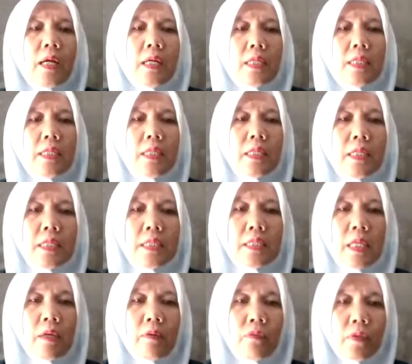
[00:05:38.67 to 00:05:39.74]
The
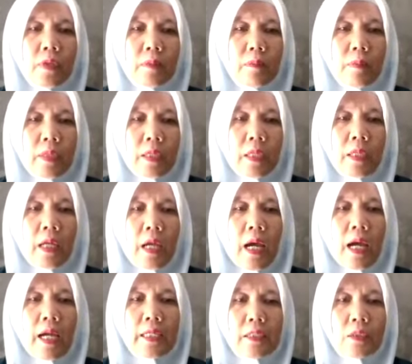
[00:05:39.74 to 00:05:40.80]
7B
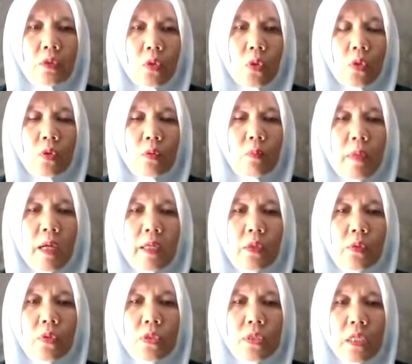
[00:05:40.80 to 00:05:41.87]
I taught by
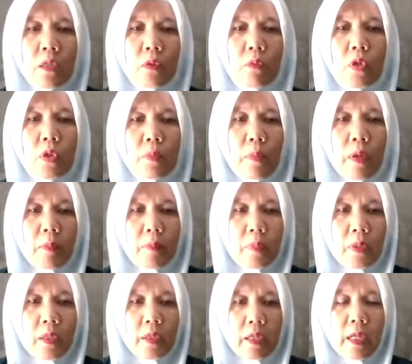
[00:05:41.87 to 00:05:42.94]
using word mapping,